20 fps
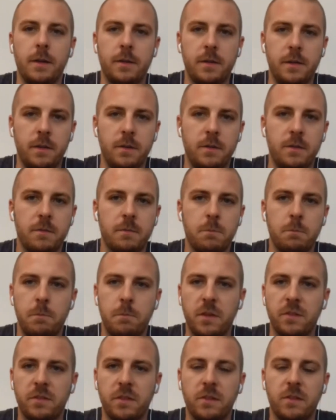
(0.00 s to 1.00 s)
these
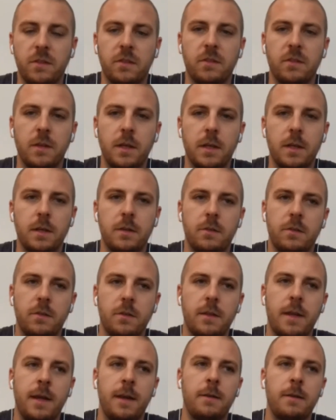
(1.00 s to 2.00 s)
businesses need it,
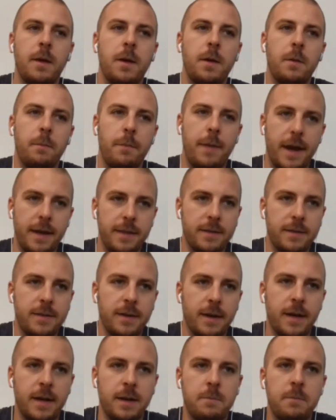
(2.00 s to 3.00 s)
so that by the
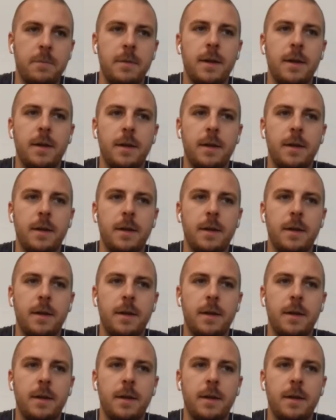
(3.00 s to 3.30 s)
time